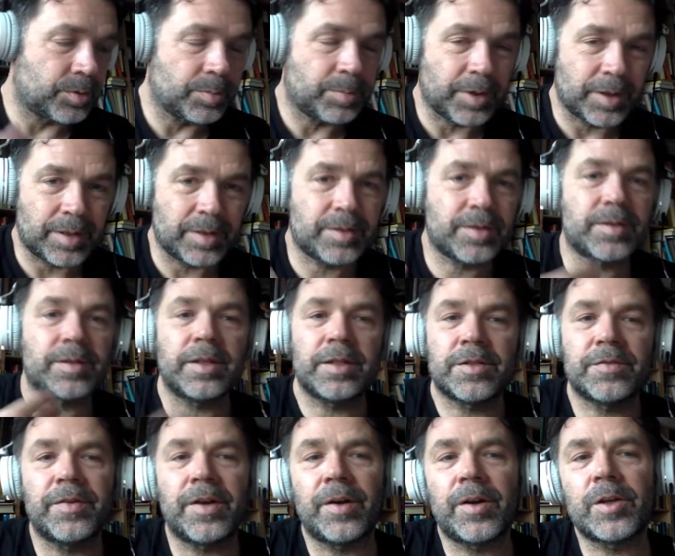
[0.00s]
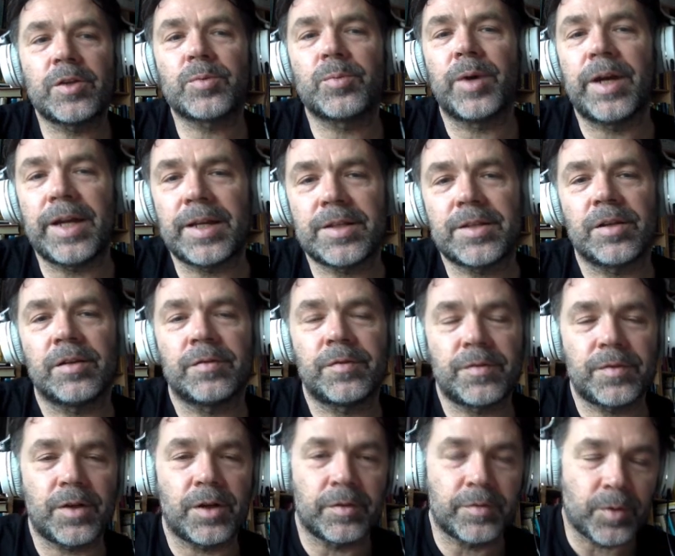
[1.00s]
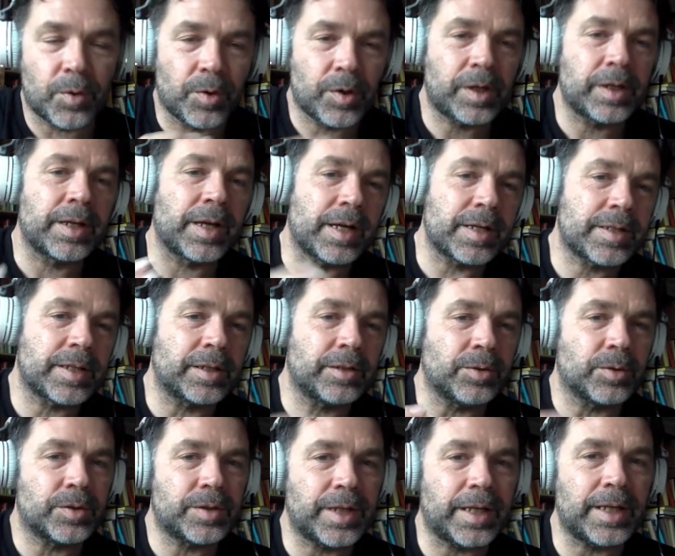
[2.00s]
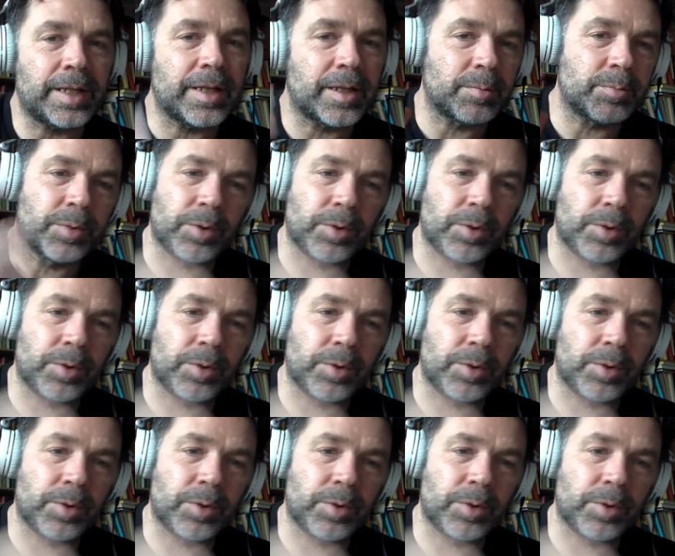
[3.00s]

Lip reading: But it's various ways of organizing your data and